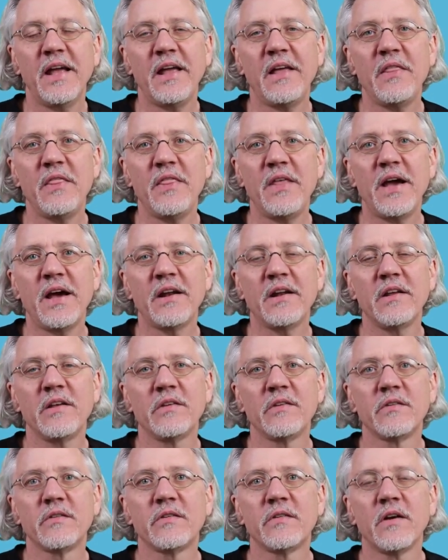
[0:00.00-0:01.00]
And that
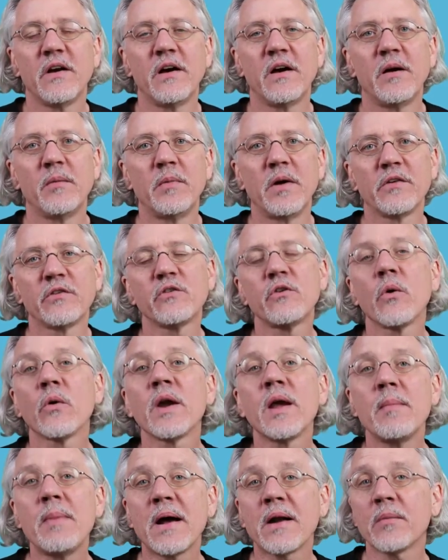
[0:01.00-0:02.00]
is a
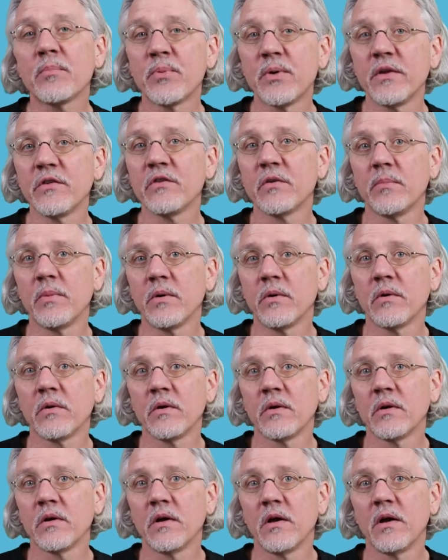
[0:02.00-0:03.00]
story about a
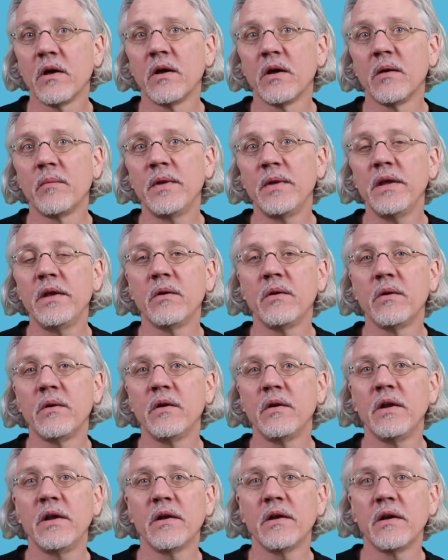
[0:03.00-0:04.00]
principal
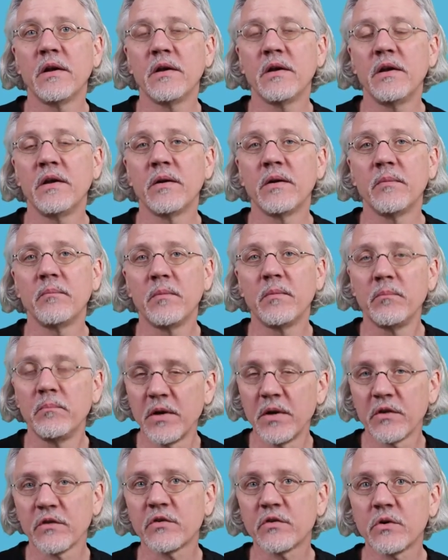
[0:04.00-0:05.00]
in a
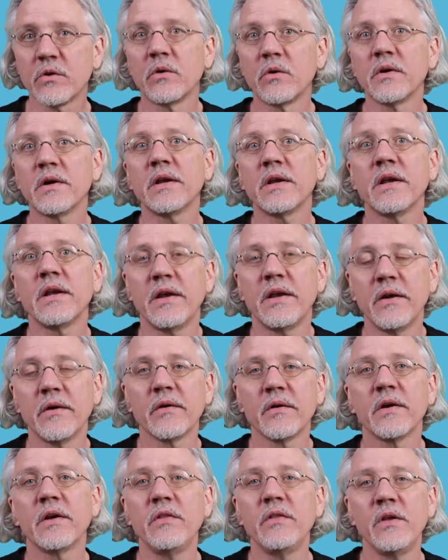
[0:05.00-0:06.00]
middle school
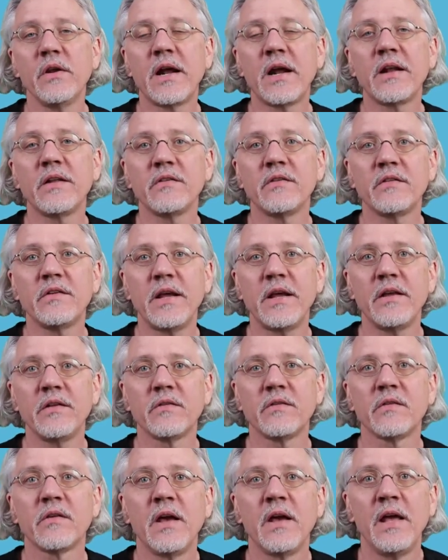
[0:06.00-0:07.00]
here in the United
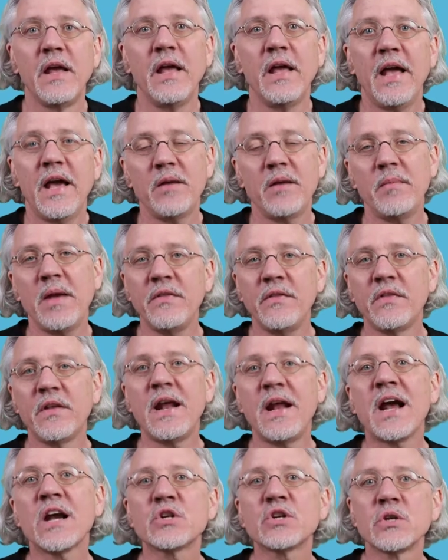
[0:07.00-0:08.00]
States. And it made the
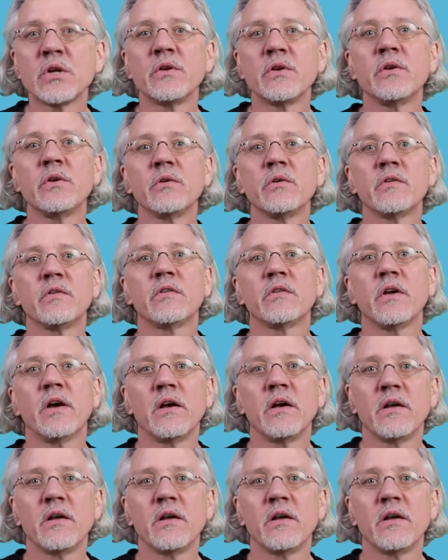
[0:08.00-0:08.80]
national news